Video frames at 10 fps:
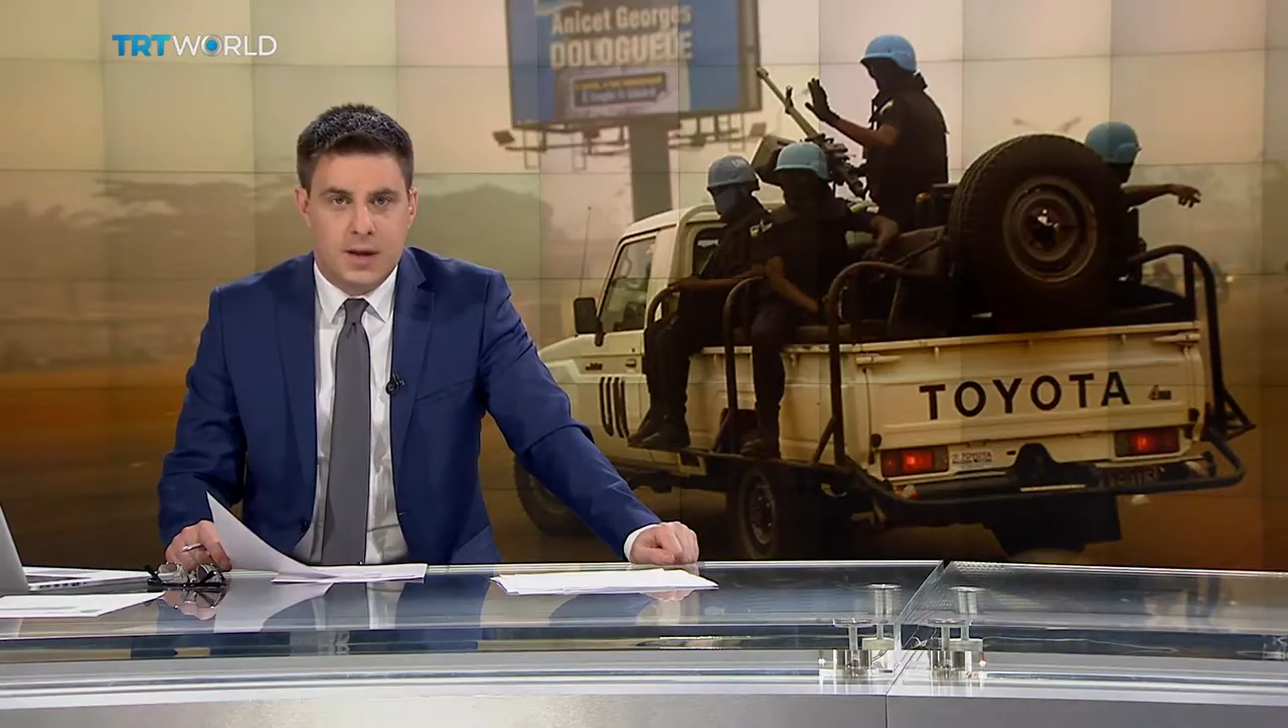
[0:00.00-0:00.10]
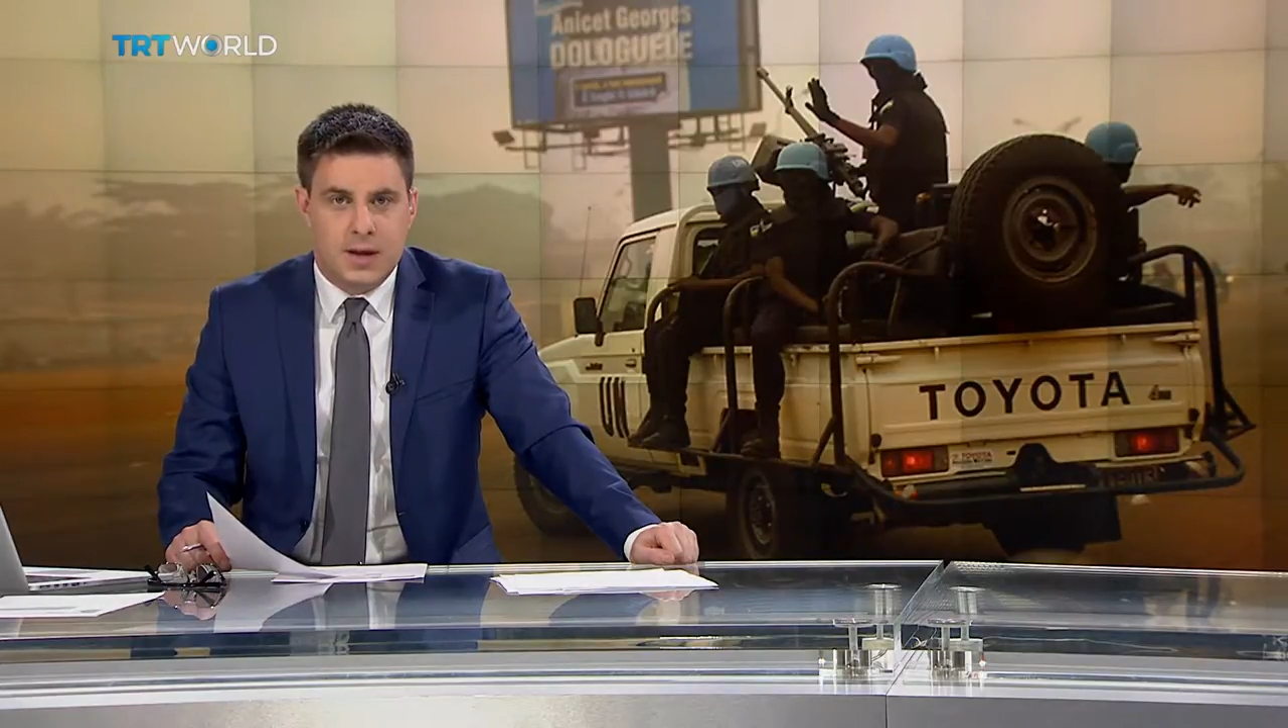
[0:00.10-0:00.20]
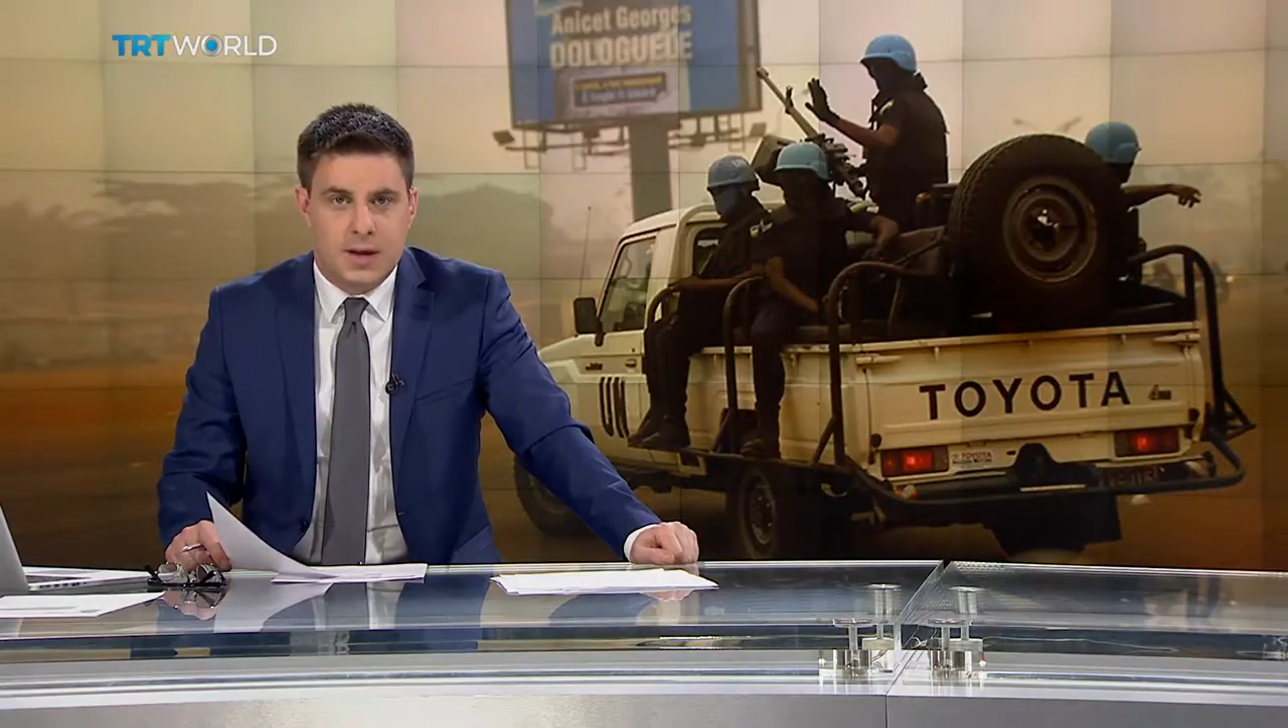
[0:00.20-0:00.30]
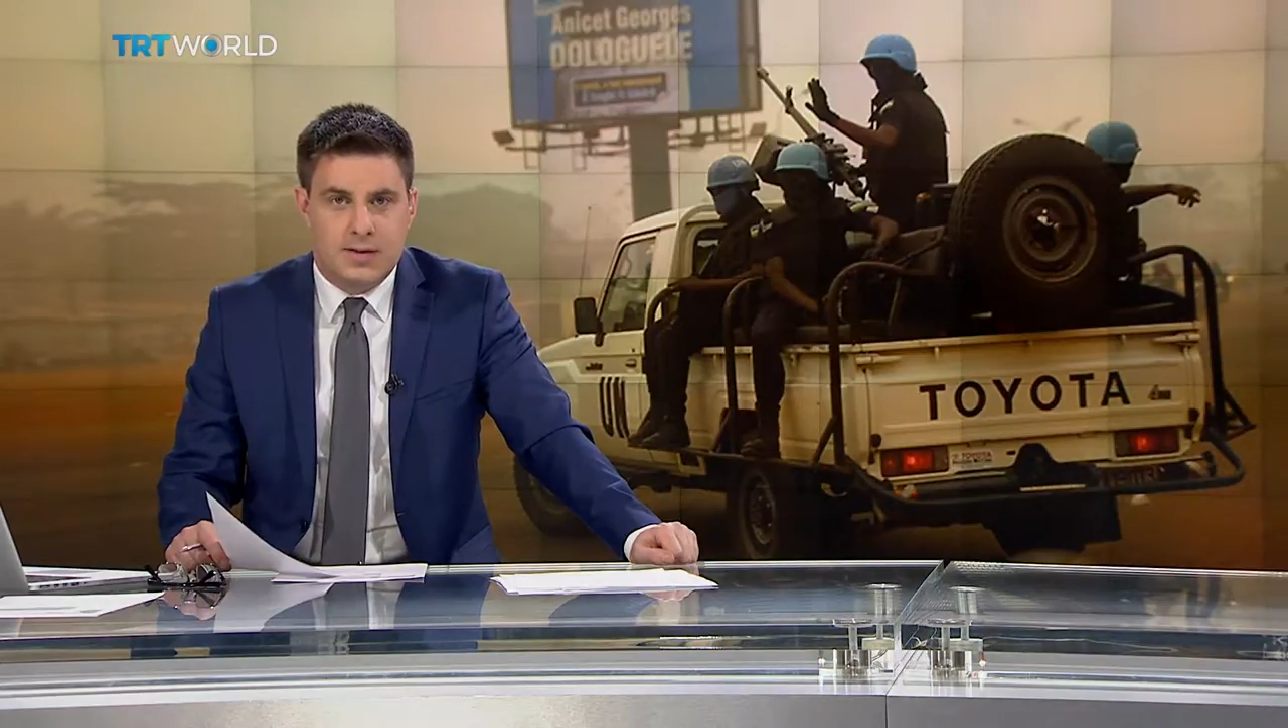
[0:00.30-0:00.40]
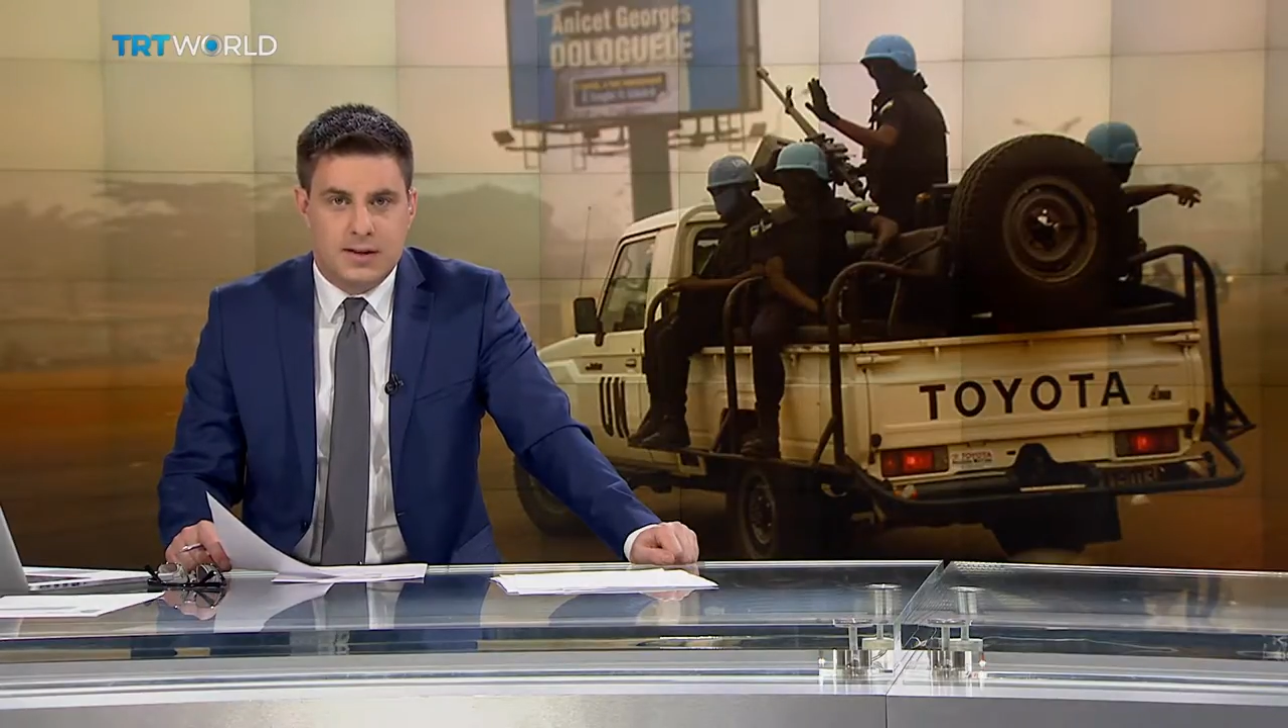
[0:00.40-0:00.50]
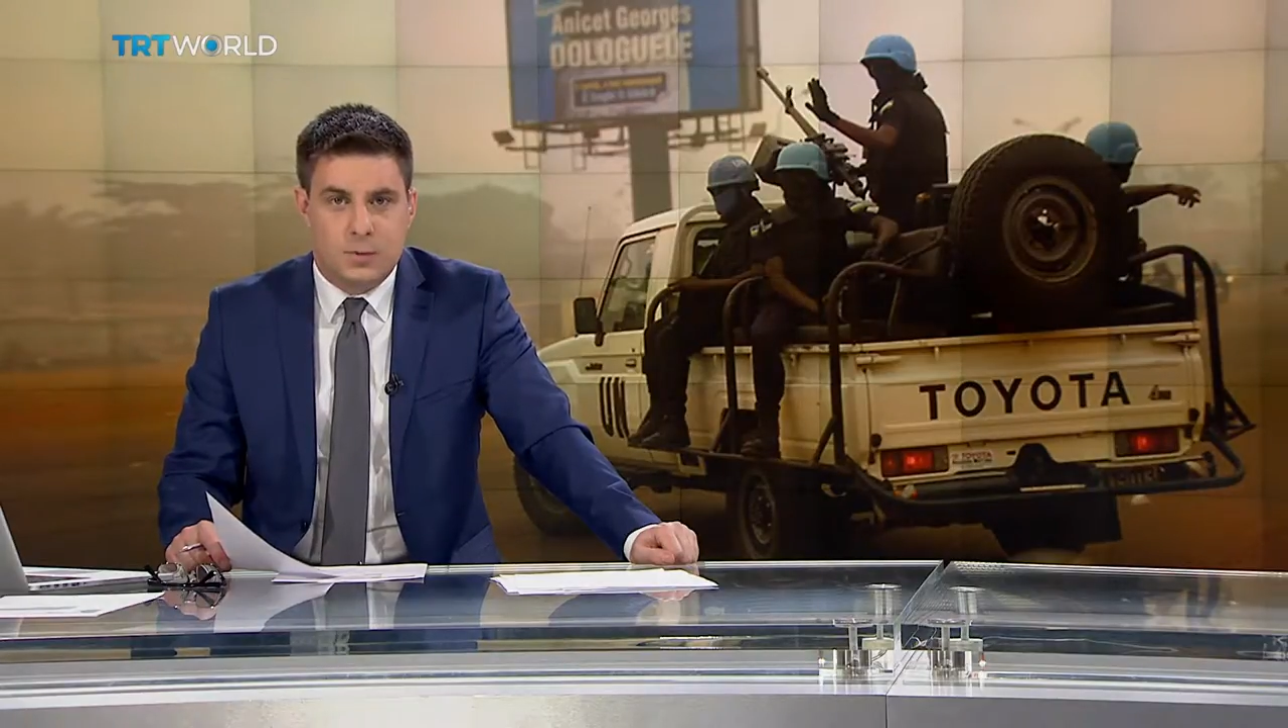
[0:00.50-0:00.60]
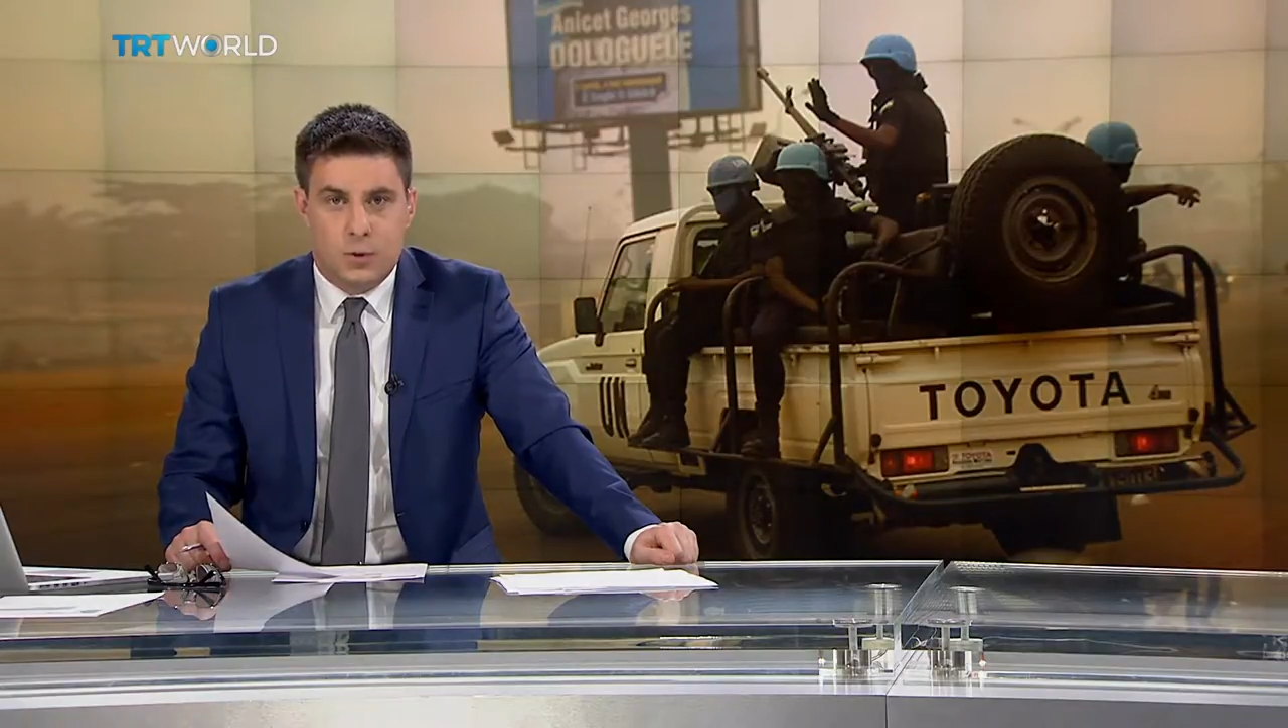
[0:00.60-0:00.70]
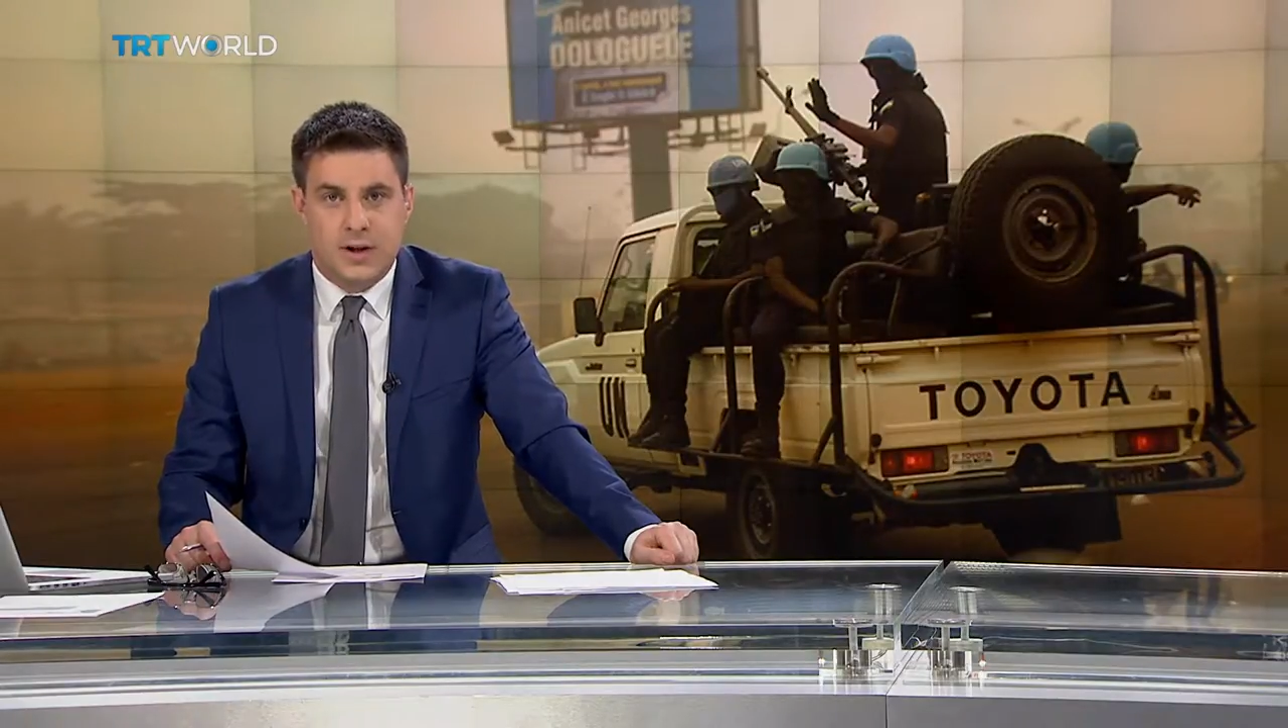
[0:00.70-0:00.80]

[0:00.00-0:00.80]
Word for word: He says more